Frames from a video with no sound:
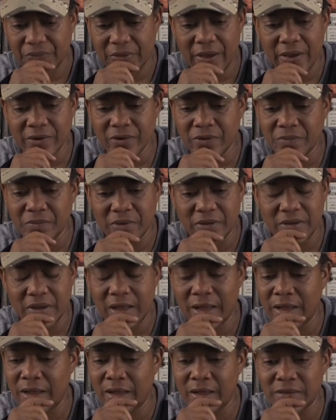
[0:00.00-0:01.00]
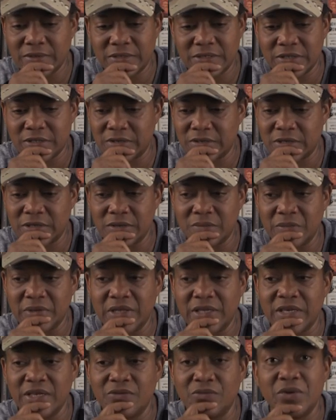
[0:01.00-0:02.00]
I just couldn't
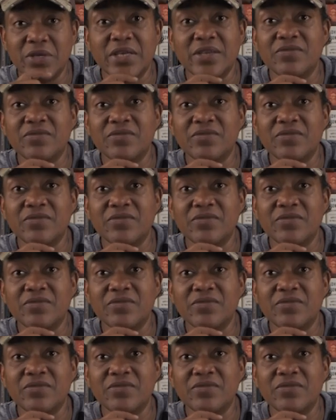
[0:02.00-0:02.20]
believe we